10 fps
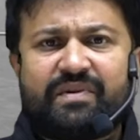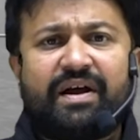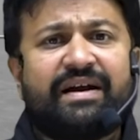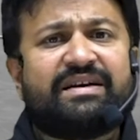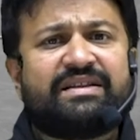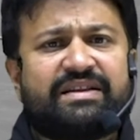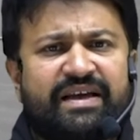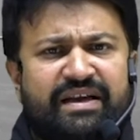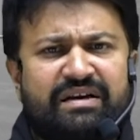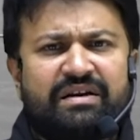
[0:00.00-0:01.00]
And
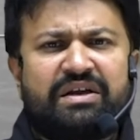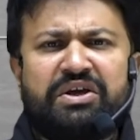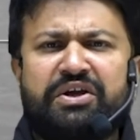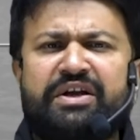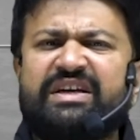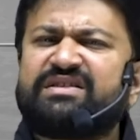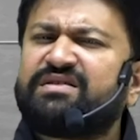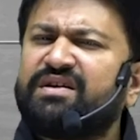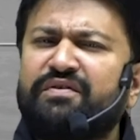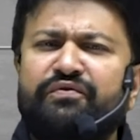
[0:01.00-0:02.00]
then he did
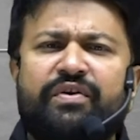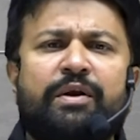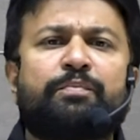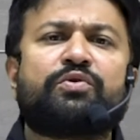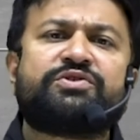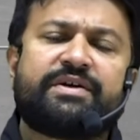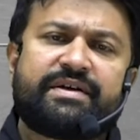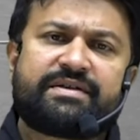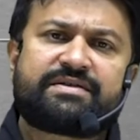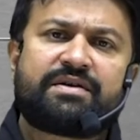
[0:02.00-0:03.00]
several
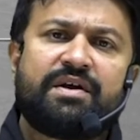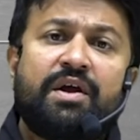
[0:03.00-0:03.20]
projects.